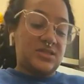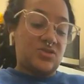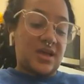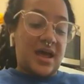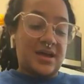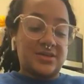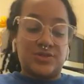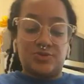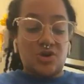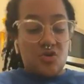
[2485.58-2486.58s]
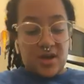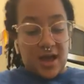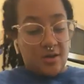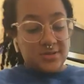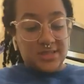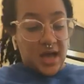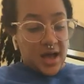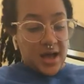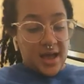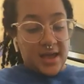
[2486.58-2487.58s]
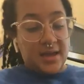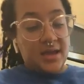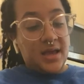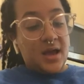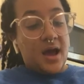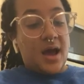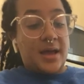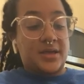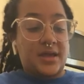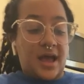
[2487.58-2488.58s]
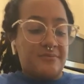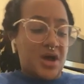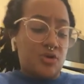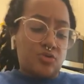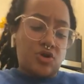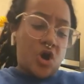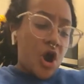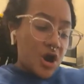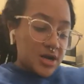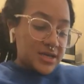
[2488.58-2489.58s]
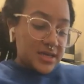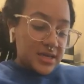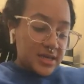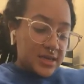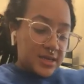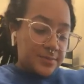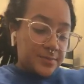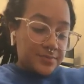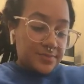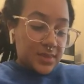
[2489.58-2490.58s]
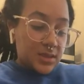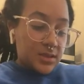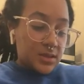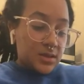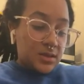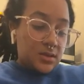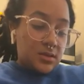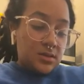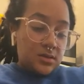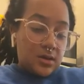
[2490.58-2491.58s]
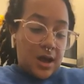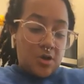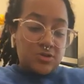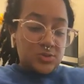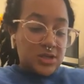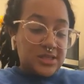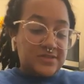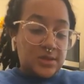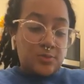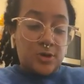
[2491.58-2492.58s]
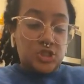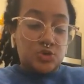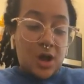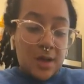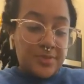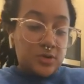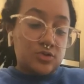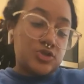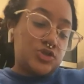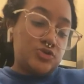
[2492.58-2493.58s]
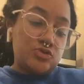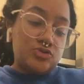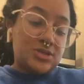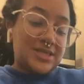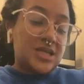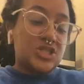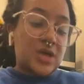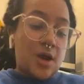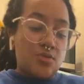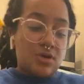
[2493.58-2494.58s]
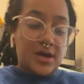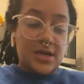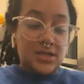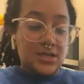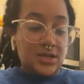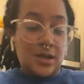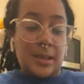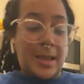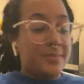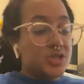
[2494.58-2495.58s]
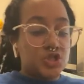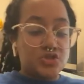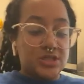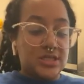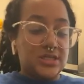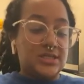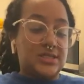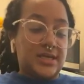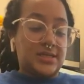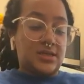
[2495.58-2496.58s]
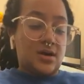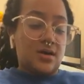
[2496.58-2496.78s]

so that I could do yoga outside. I could have my own garden. I always want to live somewhere tropical too, because I want lemon trees and